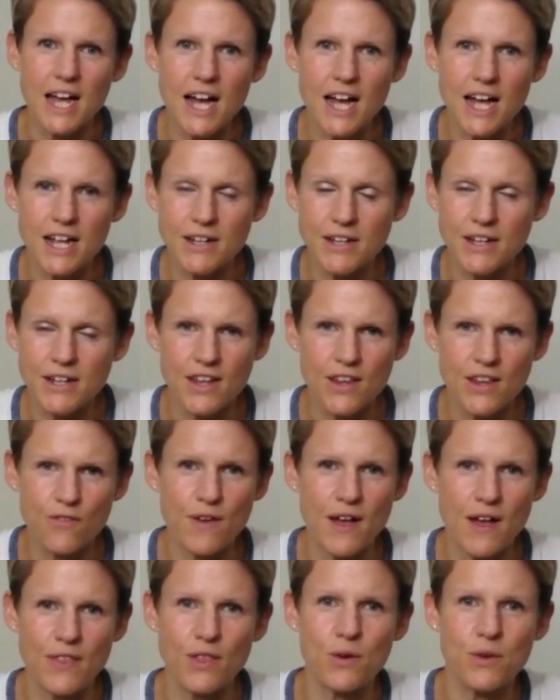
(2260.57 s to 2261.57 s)
And the
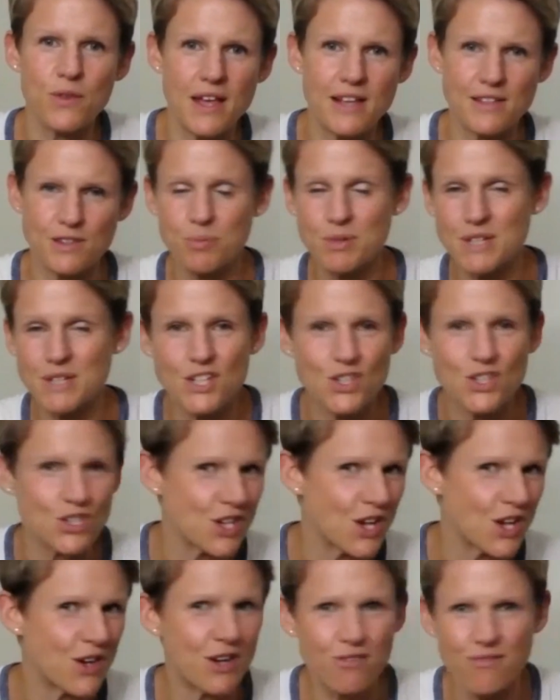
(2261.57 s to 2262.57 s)
fact that there's a
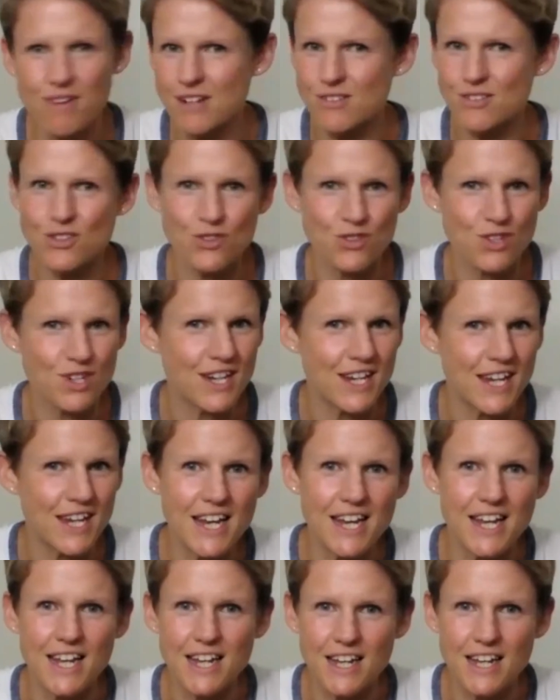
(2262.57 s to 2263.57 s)
petition going around to try and
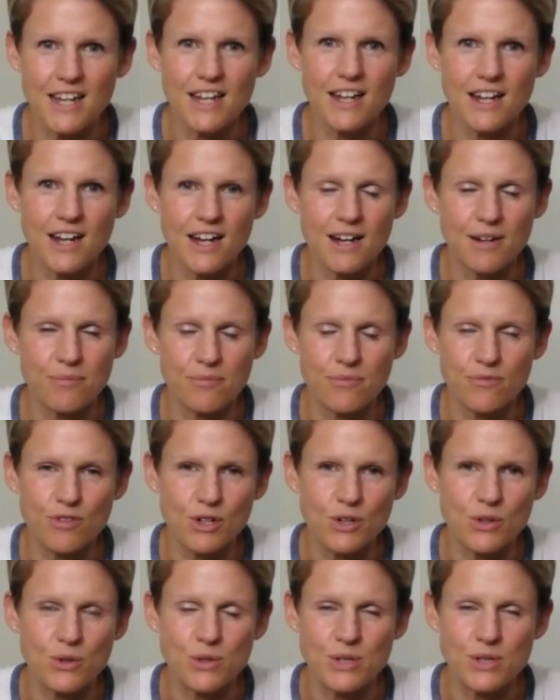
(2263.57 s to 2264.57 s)
get it
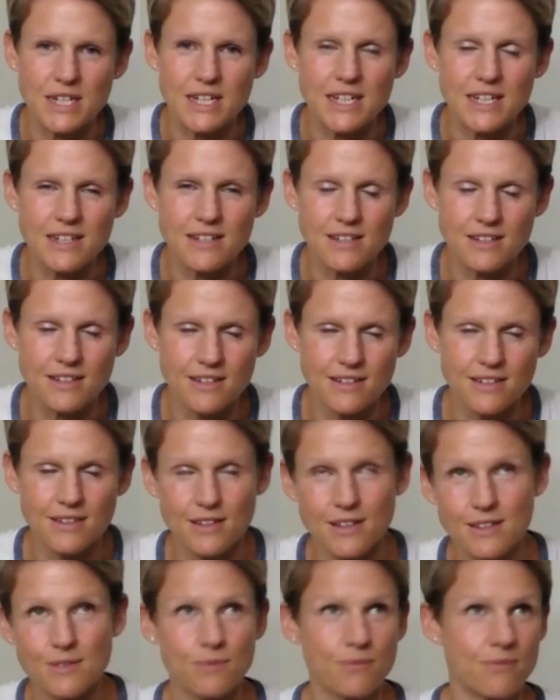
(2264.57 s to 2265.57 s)
recorded
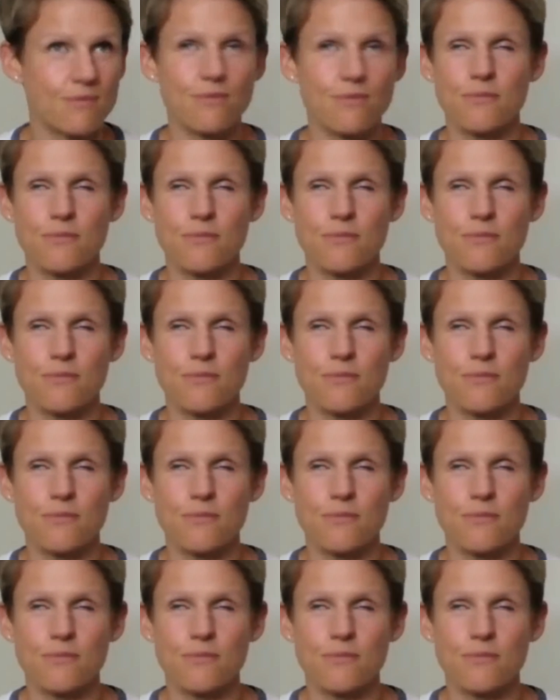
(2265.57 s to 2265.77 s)
is